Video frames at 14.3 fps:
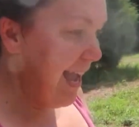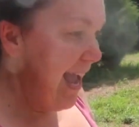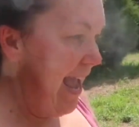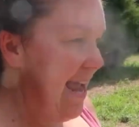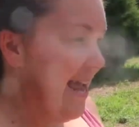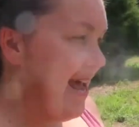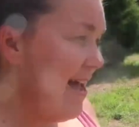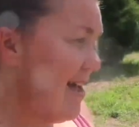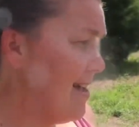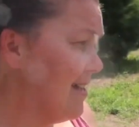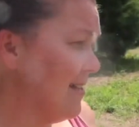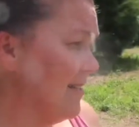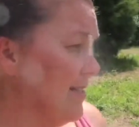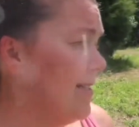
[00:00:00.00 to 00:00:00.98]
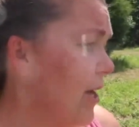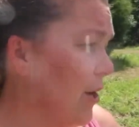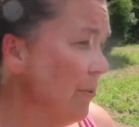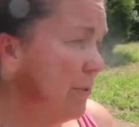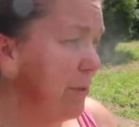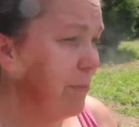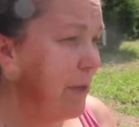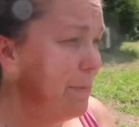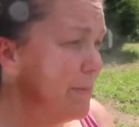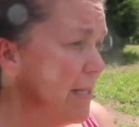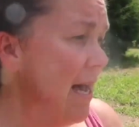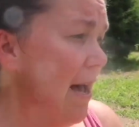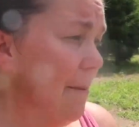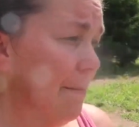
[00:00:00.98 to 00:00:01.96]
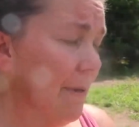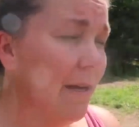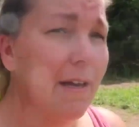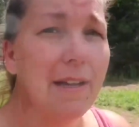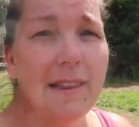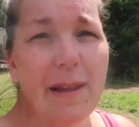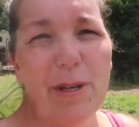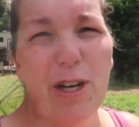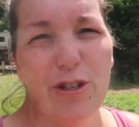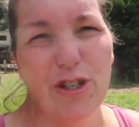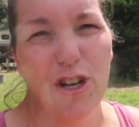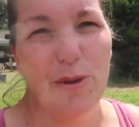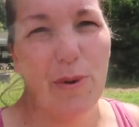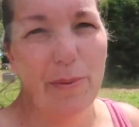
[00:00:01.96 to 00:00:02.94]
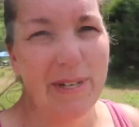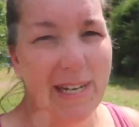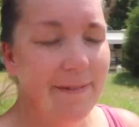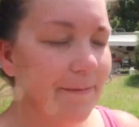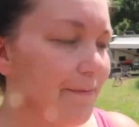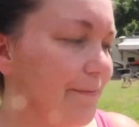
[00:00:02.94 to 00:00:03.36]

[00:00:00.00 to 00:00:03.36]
And we ripped up, let me go show you what we did.